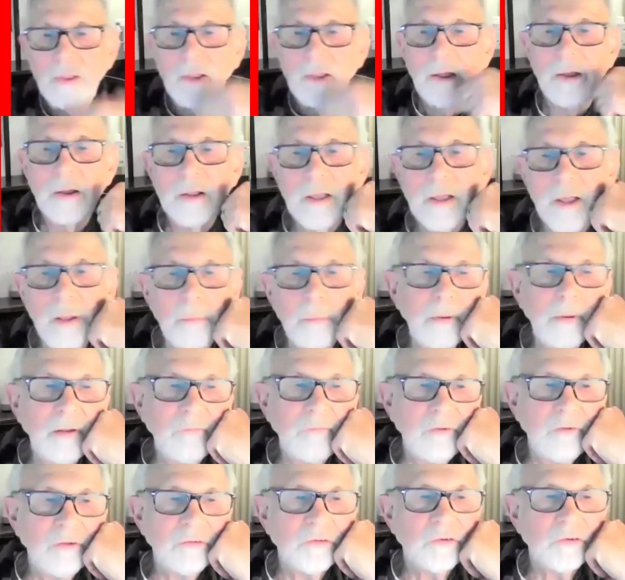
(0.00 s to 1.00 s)
A couple
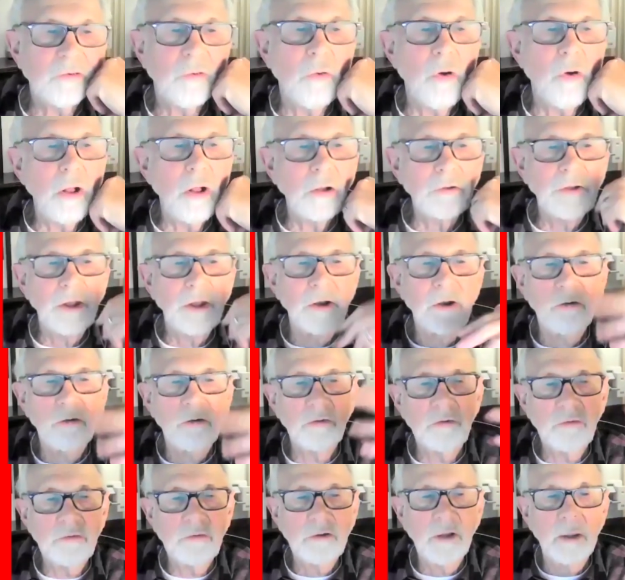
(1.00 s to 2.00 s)
of us crawled on our
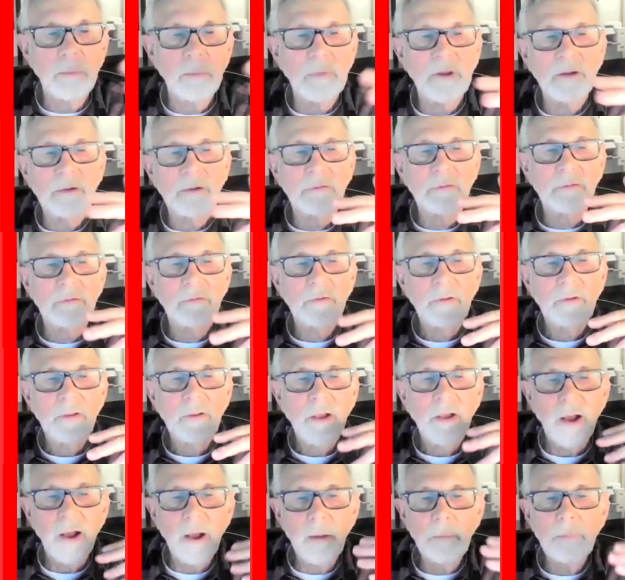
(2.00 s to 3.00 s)
stomachs
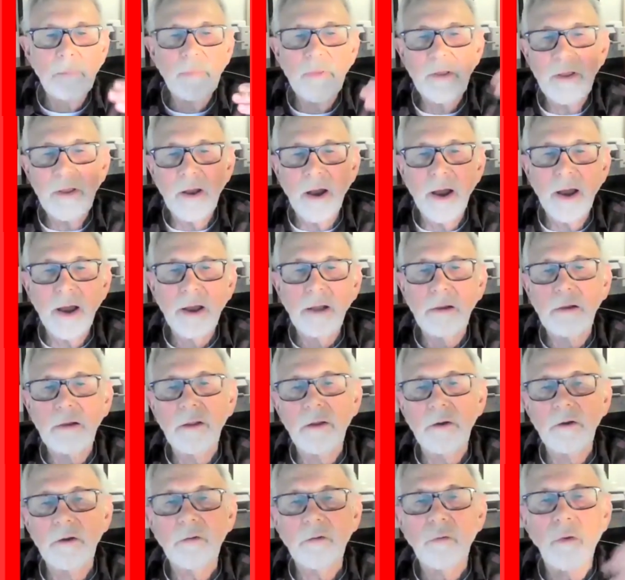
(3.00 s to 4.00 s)
up the aisle
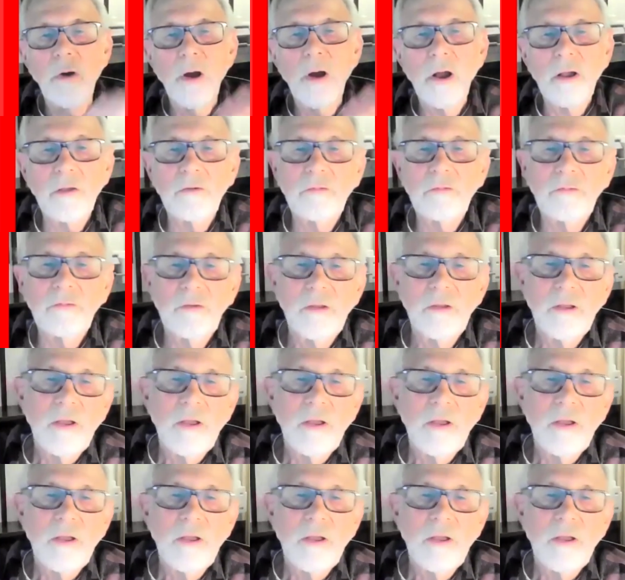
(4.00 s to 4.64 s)
and across